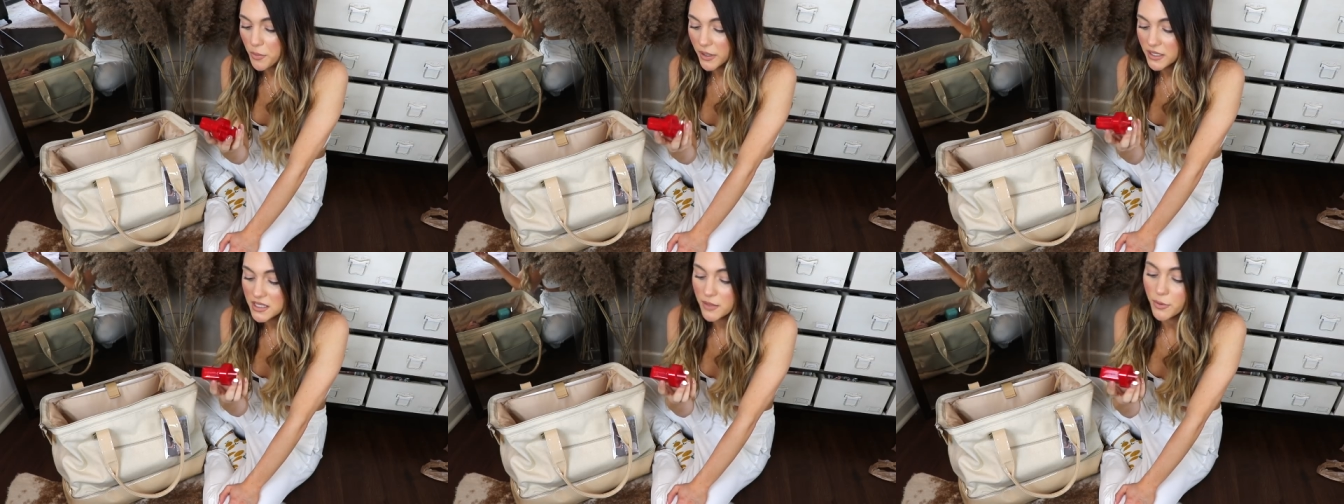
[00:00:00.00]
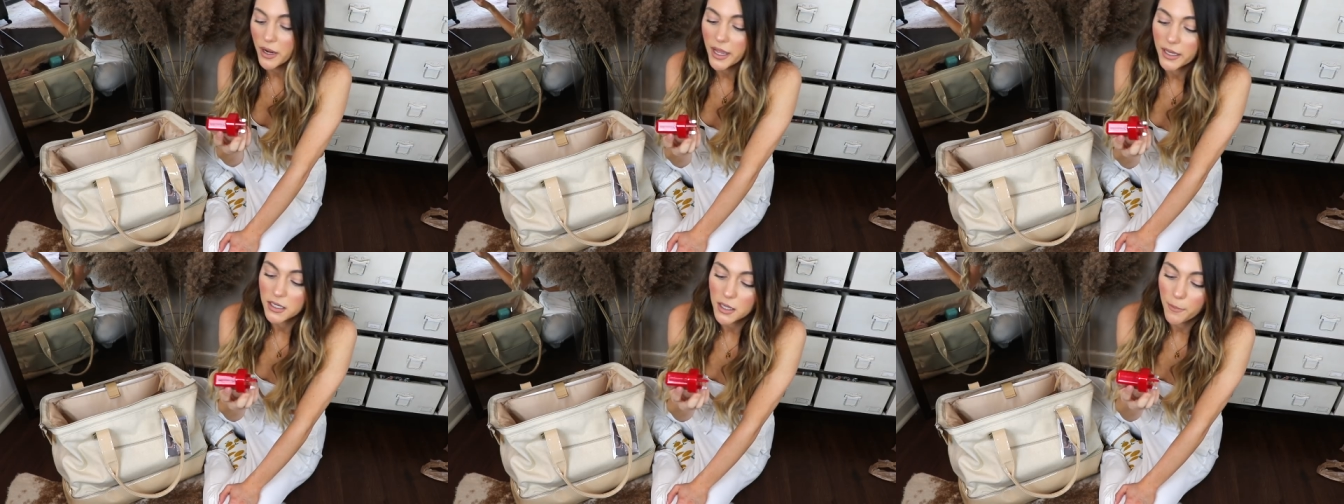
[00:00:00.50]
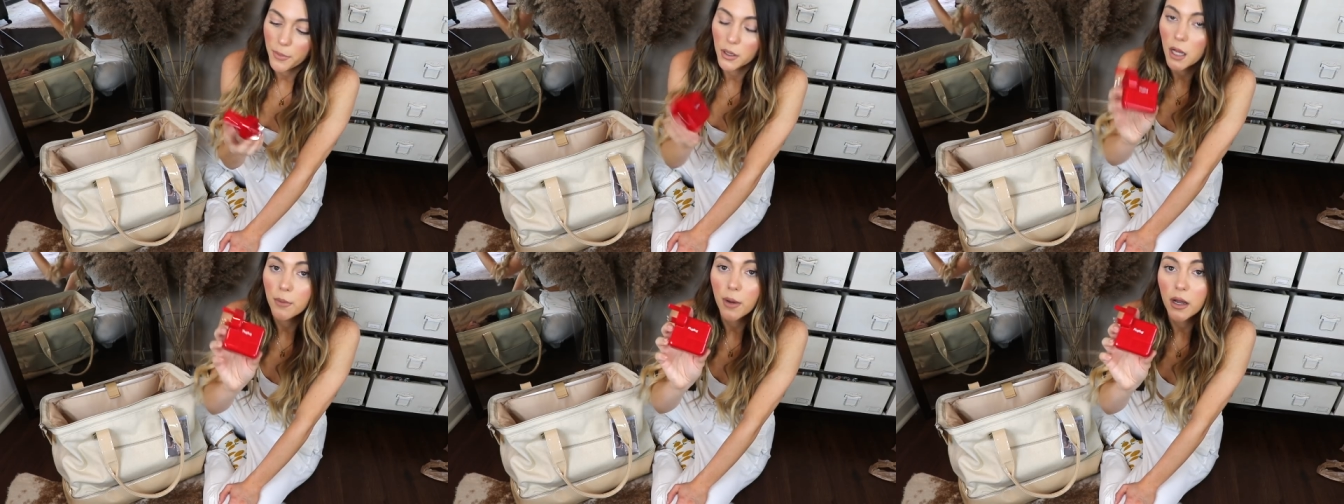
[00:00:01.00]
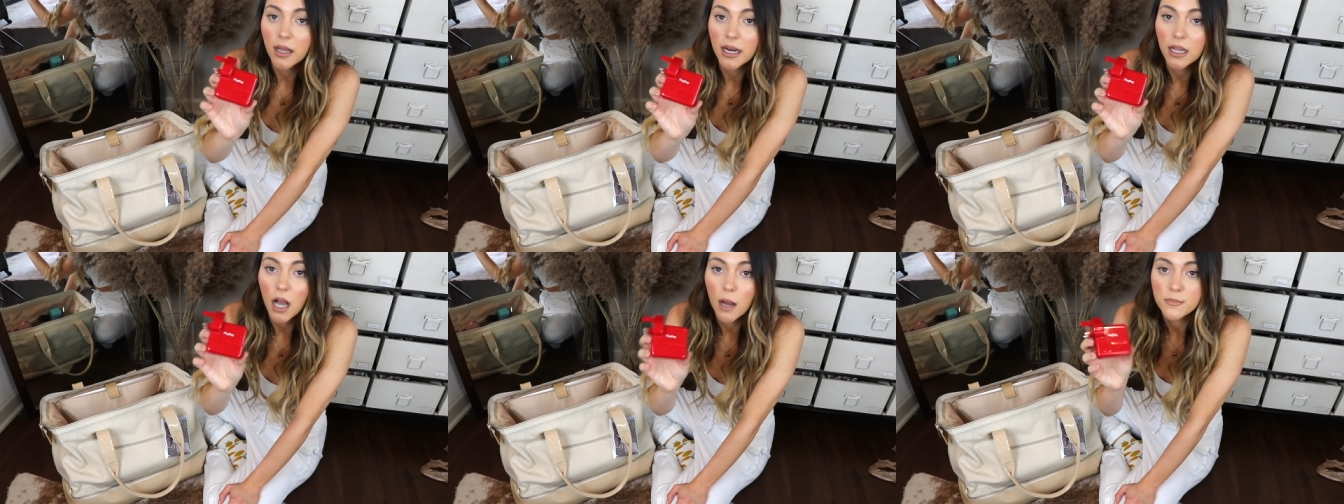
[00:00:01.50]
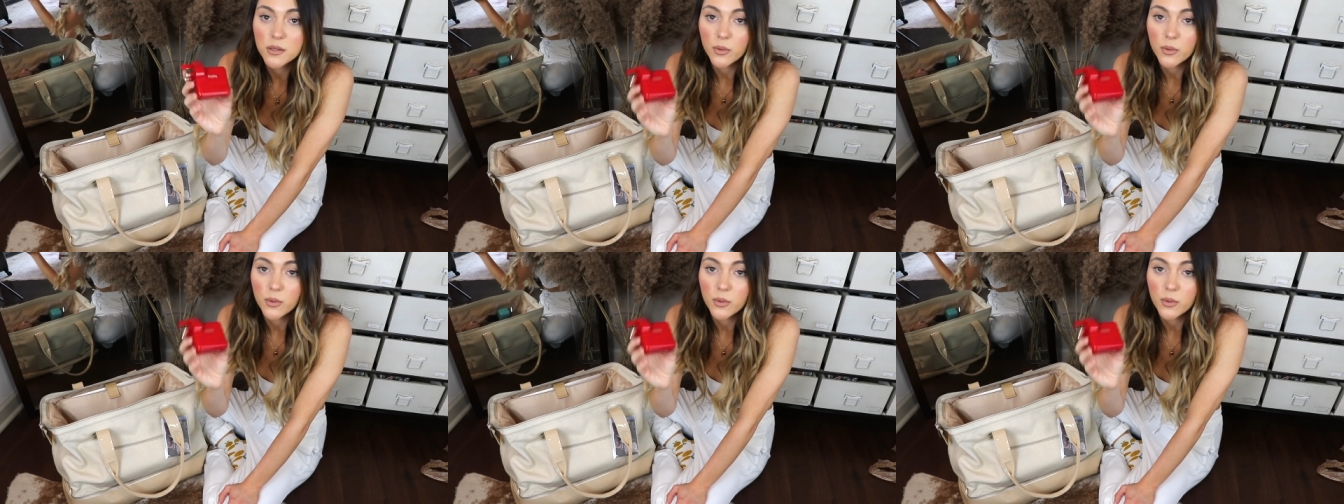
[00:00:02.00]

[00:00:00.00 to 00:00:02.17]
but it's the brand Plug Bug and it comes